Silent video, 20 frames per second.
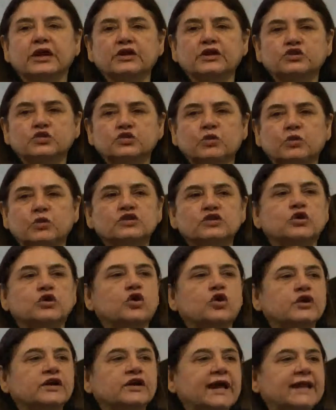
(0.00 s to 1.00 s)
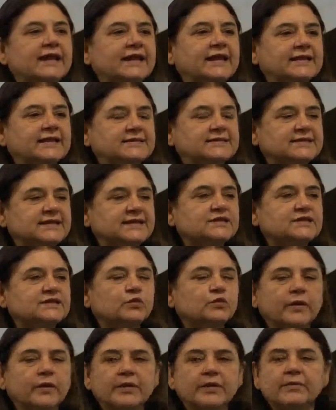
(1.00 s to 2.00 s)
towards organics, since
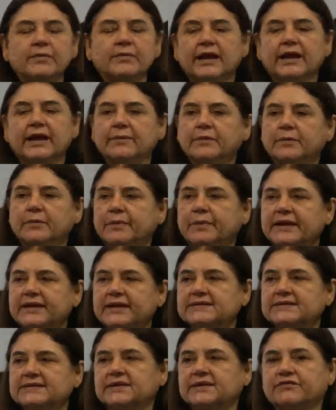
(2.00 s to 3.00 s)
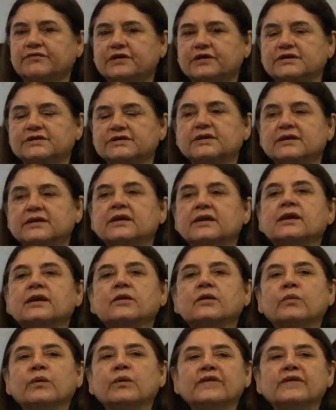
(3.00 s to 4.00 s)
women become the biggest sufferers
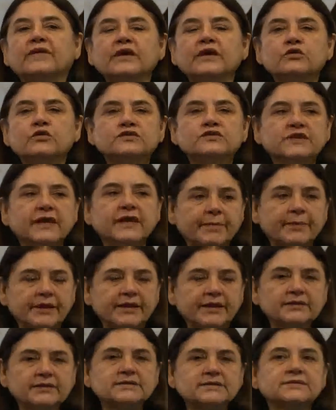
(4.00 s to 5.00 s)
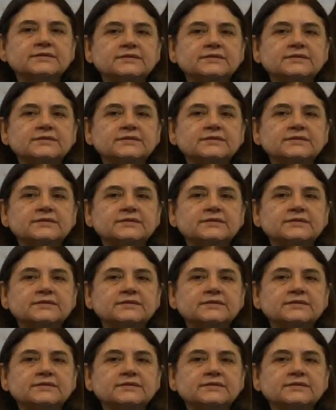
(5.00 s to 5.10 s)
when they use chemicals